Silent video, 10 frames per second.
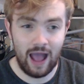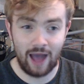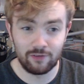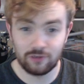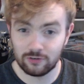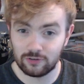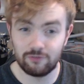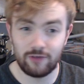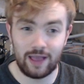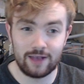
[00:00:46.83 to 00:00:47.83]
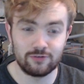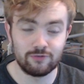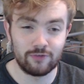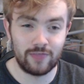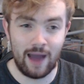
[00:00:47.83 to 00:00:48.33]
and the
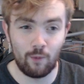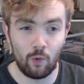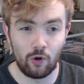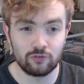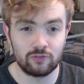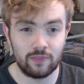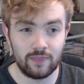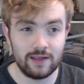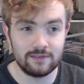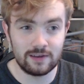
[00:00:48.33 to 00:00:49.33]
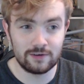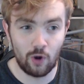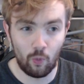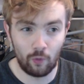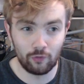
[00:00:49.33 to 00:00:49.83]
justification for that was that they did
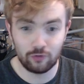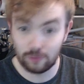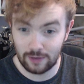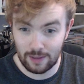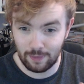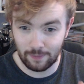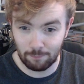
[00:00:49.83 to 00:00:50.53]
not want to limit the